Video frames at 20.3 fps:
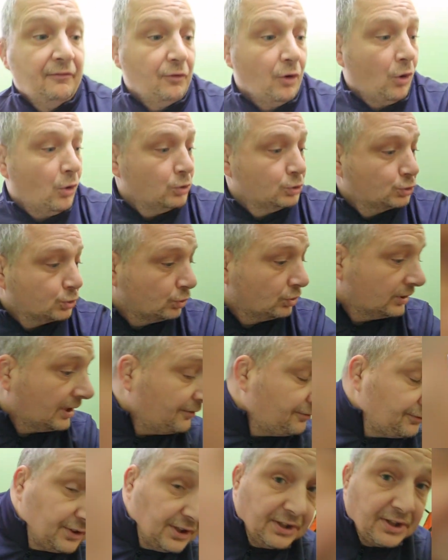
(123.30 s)
also
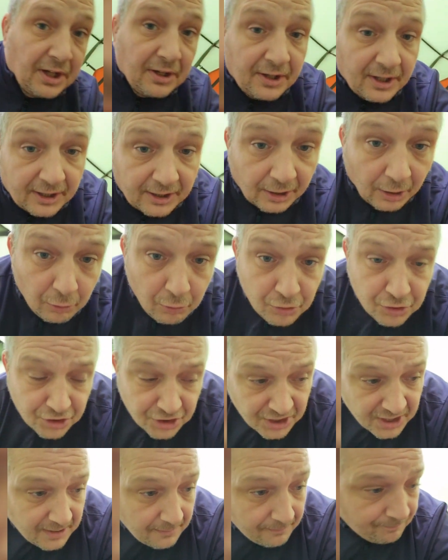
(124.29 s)
lifted the ground
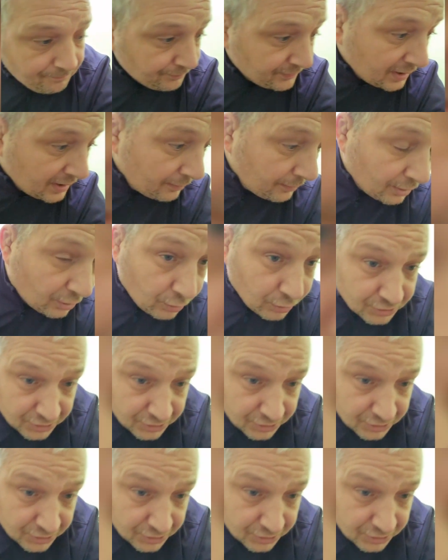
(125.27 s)
sheet because